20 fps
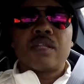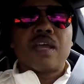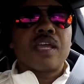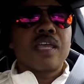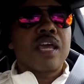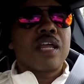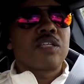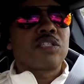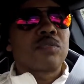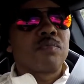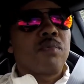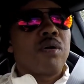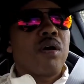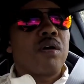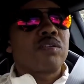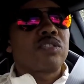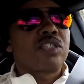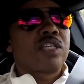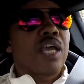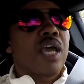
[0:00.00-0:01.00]
I got a
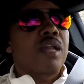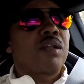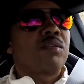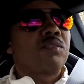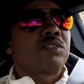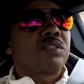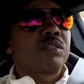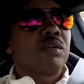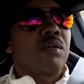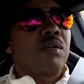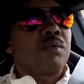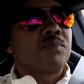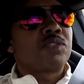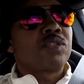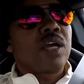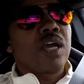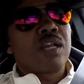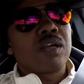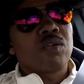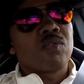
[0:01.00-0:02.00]
small channel, so I'm
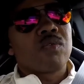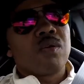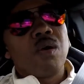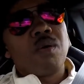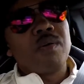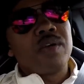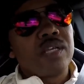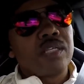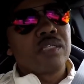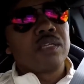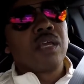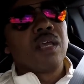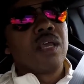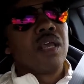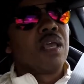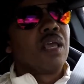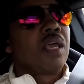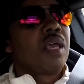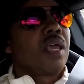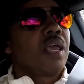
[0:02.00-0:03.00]
trying to grow it.
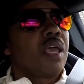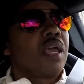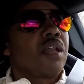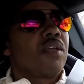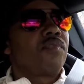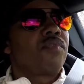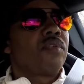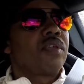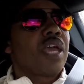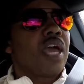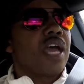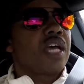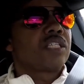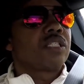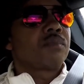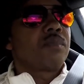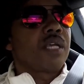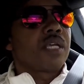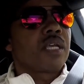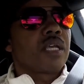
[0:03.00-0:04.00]
And if you guys
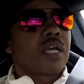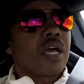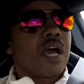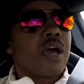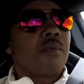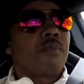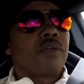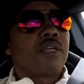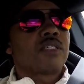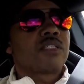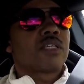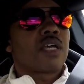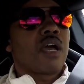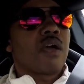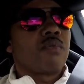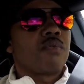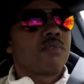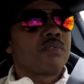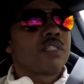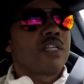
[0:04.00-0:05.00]
make your comments, I
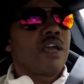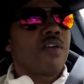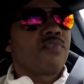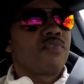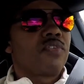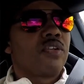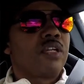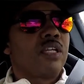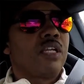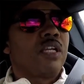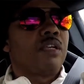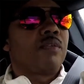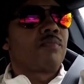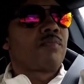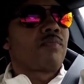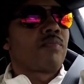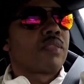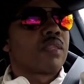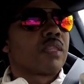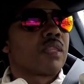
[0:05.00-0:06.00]
will definitely
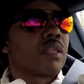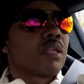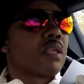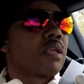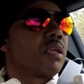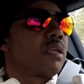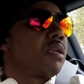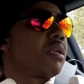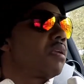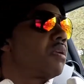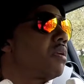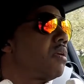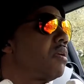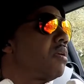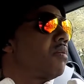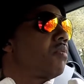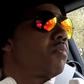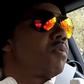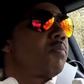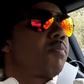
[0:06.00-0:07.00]

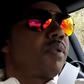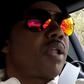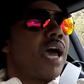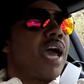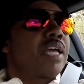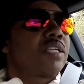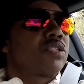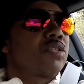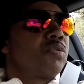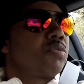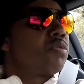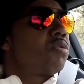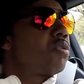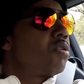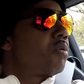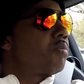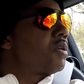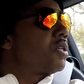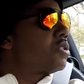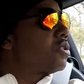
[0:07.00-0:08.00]
reply to
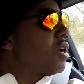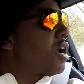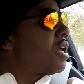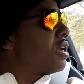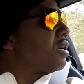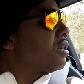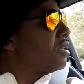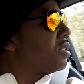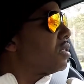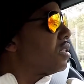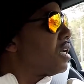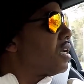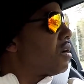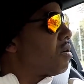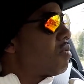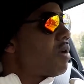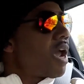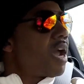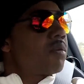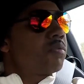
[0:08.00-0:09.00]
them and try to
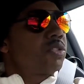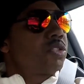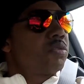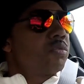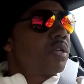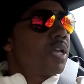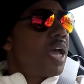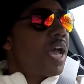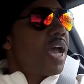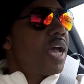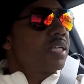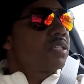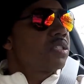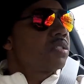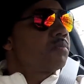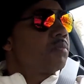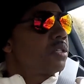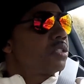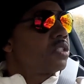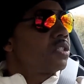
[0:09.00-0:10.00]
interact with you guys as
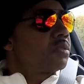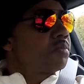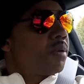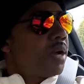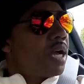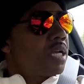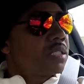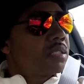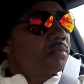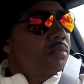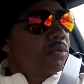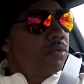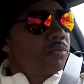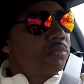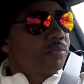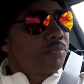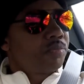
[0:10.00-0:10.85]
much as possible.